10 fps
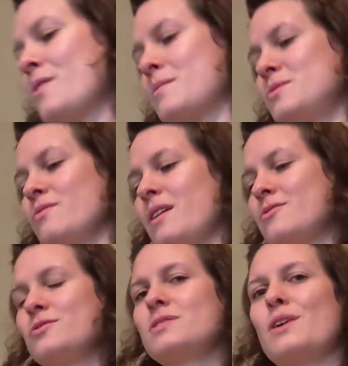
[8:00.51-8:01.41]
arms
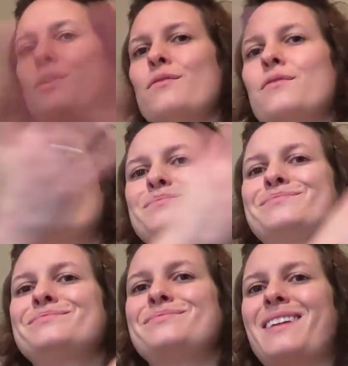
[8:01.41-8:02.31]
around yourself
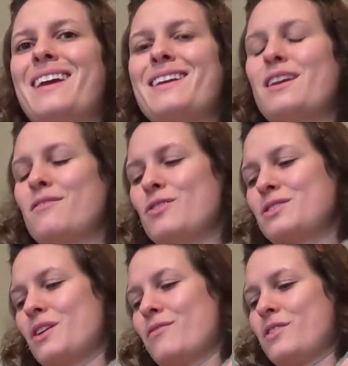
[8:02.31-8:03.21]
and give
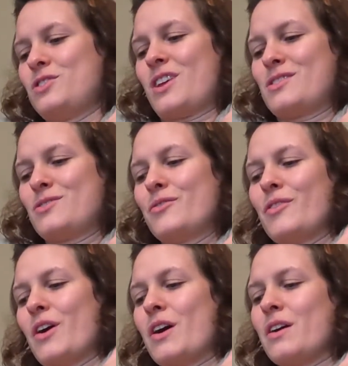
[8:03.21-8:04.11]
yourself a
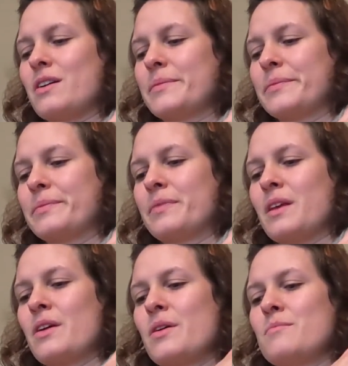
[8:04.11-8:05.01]
gentle hug.
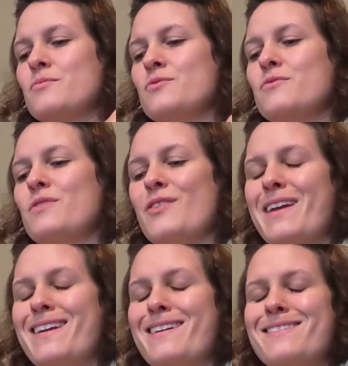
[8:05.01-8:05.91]
Move your
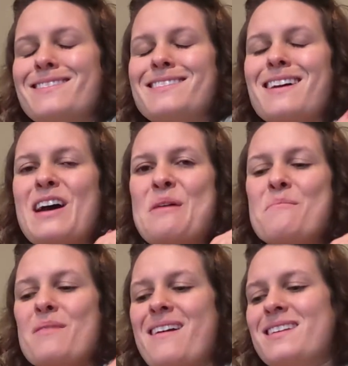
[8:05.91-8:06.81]
hands
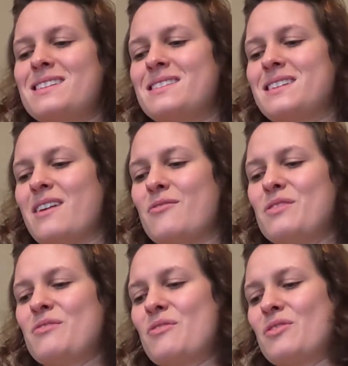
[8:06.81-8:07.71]
up and down
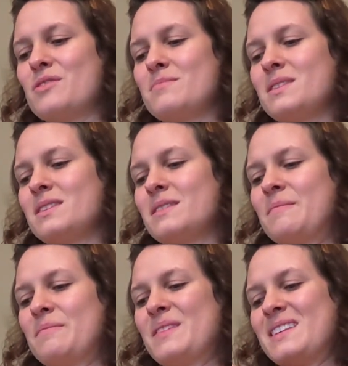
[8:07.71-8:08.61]
your arms.
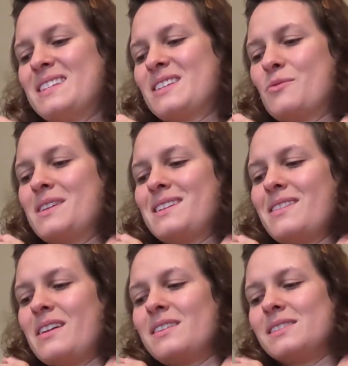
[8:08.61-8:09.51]
Squeeze
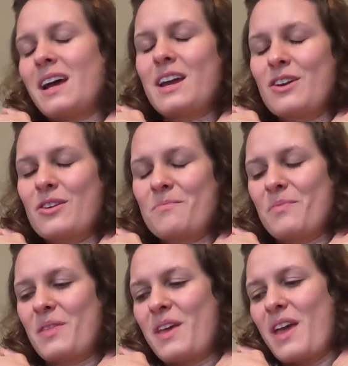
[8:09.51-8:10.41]
a little tighter
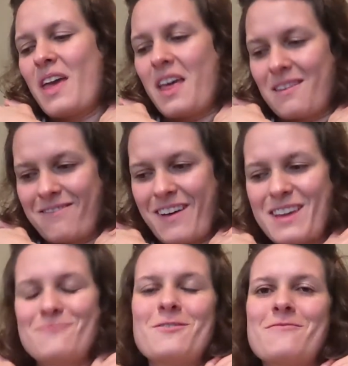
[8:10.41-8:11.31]
and
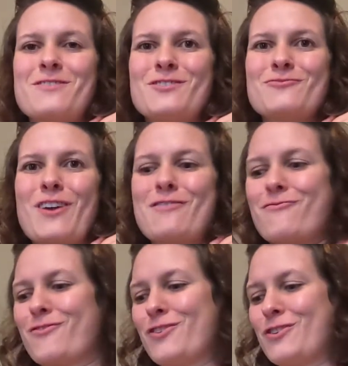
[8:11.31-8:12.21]
find what feels
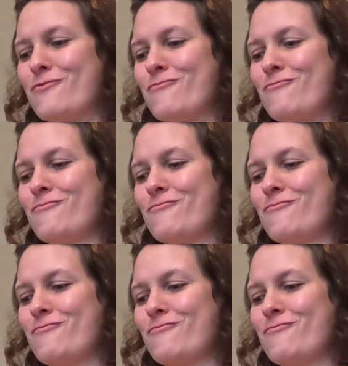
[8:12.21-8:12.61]
right for you.